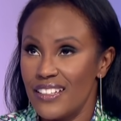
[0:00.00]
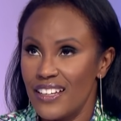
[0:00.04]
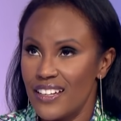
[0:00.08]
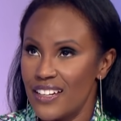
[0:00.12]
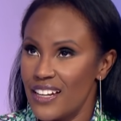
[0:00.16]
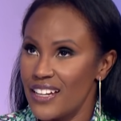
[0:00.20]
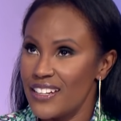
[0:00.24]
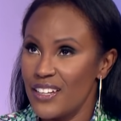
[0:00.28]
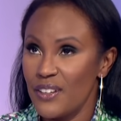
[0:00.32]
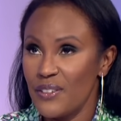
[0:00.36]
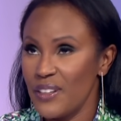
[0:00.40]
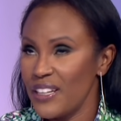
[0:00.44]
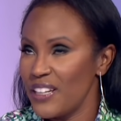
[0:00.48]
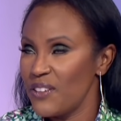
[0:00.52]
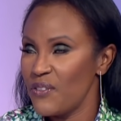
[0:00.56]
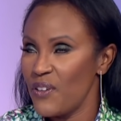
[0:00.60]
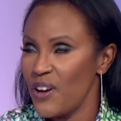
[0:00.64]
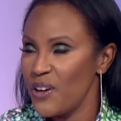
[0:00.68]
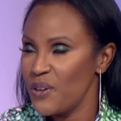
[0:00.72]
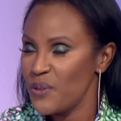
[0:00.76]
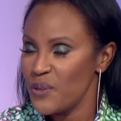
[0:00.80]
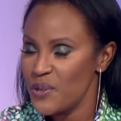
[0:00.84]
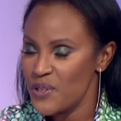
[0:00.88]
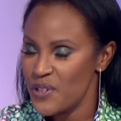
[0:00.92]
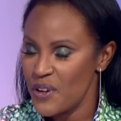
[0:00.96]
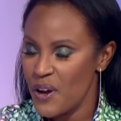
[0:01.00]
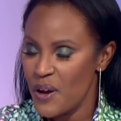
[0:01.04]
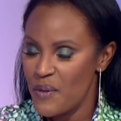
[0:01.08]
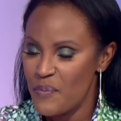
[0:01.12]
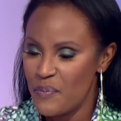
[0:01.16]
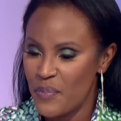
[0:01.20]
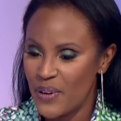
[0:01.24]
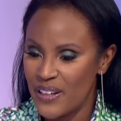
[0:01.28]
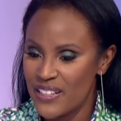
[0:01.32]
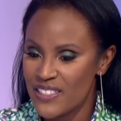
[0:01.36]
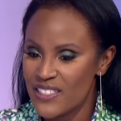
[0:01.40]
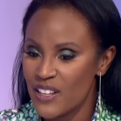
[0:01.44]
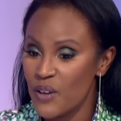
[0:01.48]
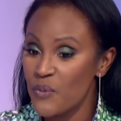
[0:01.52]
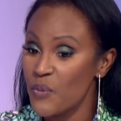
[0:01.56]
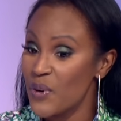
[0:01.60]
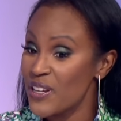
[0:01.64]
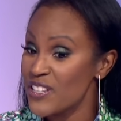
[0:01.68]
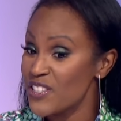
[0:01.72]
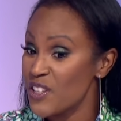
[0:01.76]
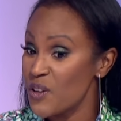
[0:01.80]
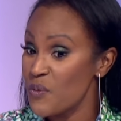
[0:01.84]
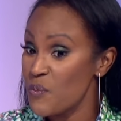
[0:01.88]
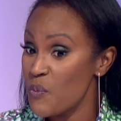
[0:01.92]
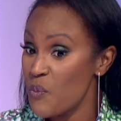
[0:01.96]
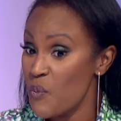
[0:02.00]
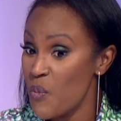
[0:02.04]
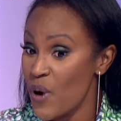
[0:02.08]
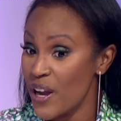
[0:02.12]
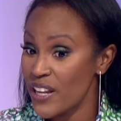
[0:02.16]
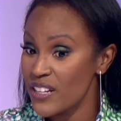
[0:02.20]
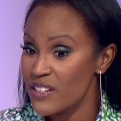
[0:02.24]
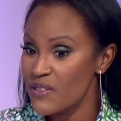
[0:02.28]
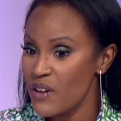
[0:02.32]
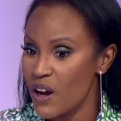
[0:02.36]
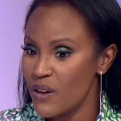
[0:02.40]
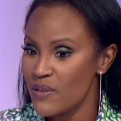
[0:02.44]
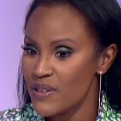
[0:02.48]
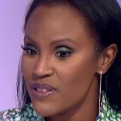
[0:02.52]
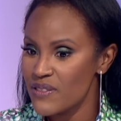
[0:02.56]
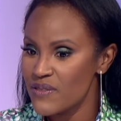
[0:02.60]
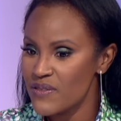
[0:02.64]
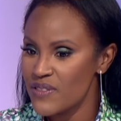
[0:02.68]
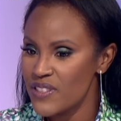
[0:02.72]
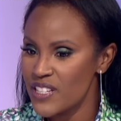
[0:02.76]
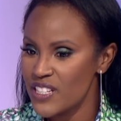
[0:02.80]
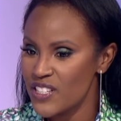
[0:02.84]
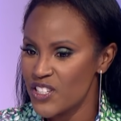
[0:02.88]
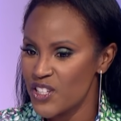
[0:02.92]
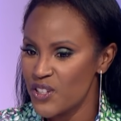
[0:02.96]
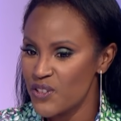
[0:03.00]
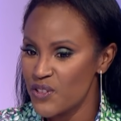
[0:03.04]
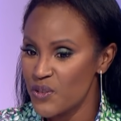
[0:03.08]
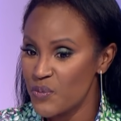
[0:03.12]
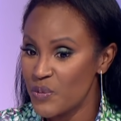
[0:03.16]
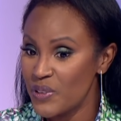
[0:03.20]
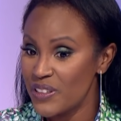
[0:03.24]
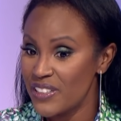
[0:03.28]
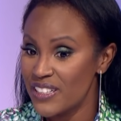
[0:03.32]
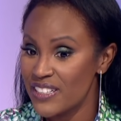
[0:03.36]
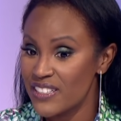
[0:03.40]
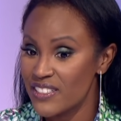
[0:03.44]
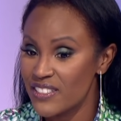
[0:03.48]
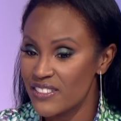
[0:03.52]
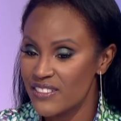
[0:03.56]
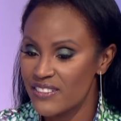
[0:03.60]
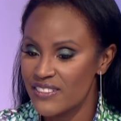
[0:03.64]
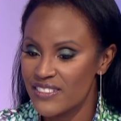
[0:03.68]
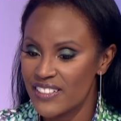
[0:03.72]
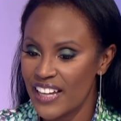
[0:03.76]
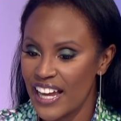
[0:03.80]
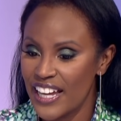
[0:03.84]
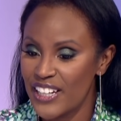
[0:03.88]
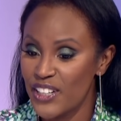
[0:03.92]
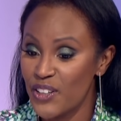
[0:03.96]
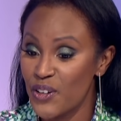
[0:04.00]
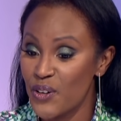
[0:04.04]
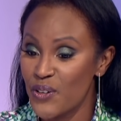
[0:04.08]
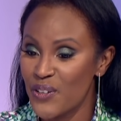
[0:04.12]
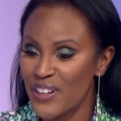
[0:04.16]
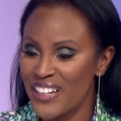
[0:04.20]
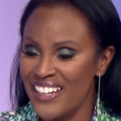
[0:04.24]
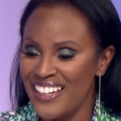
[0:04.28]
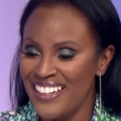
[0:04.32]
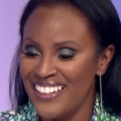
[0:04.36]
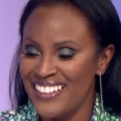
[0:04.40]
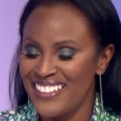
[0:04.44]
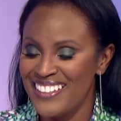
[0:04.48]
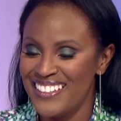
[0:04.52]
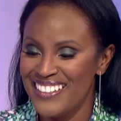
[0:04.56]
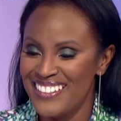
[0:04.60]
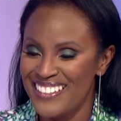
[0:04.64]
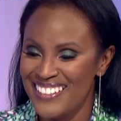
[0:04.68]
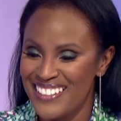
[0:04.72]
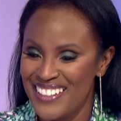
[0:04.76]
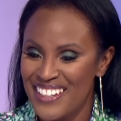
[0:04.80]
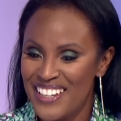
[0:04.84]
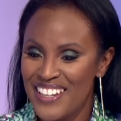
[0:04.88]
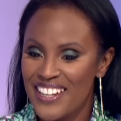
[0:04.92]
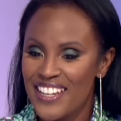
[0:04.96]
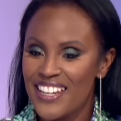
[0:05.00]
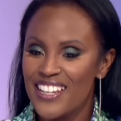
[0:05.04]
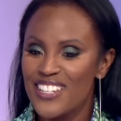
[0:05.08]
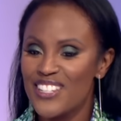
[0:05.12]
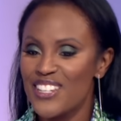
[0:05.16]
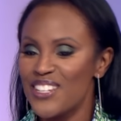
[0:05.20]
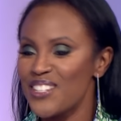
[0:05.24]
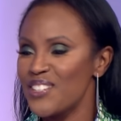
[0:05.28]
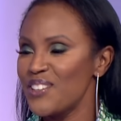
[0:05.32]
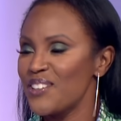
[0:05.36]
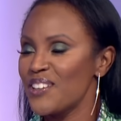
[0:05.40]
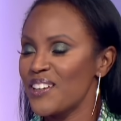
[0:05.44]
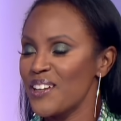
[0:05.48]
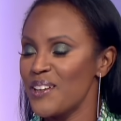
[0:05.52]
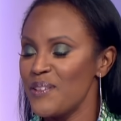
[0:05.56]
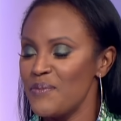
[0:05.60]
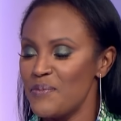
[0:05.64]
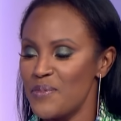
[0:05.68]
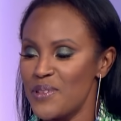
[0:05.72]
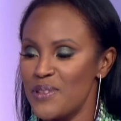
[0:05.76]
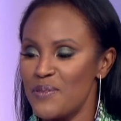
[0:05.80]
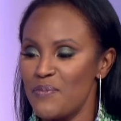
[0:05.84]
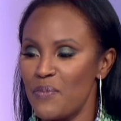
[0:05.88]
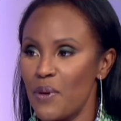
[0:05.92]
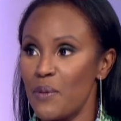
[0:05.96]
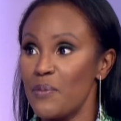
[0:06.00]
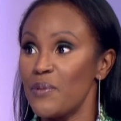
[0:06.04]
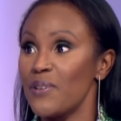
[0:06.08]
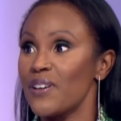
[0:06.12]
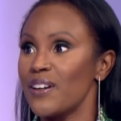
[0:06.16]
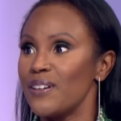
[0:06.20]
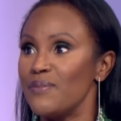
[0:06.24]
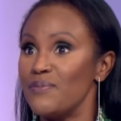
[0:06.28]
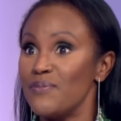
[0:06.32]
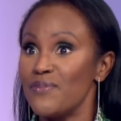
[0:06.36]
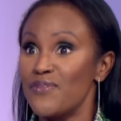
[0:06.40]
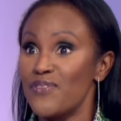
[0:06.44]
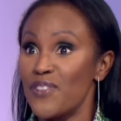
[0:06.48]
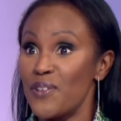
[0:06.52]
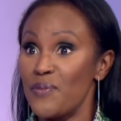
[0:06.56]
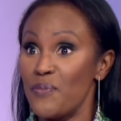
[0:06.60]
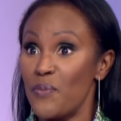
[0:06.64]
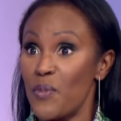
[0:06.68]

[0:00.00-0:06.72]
I don't get it right all the time, but in some ways. So when the children were little, Kaori, she took some bubble gum from...